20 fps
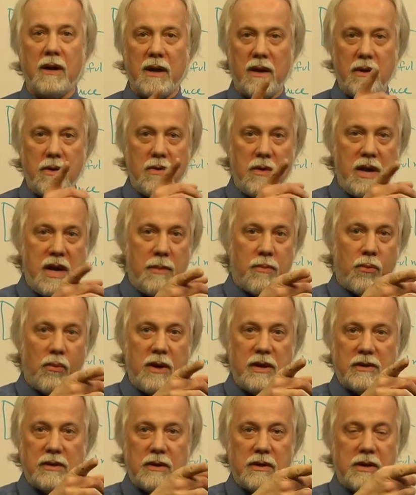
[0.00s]
You keep
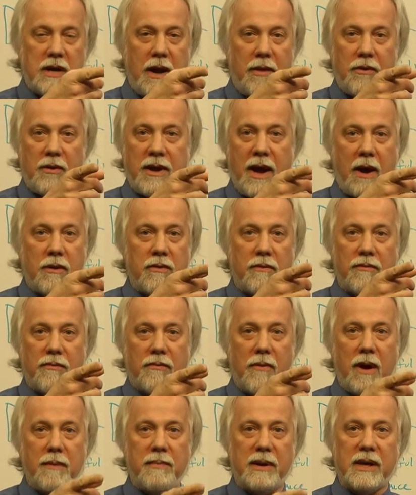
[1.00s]
reason tethered out in
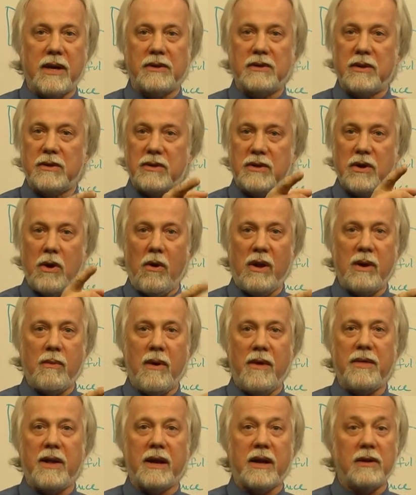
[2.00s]
front because it's the only
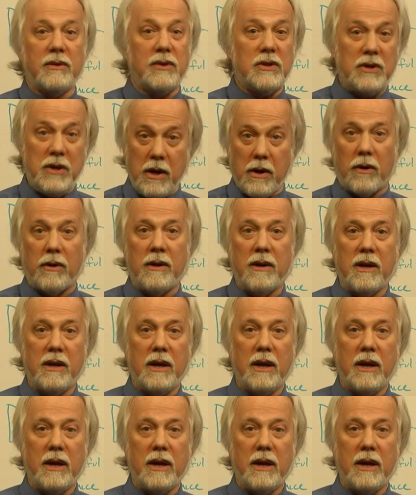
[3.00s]
one that can steer.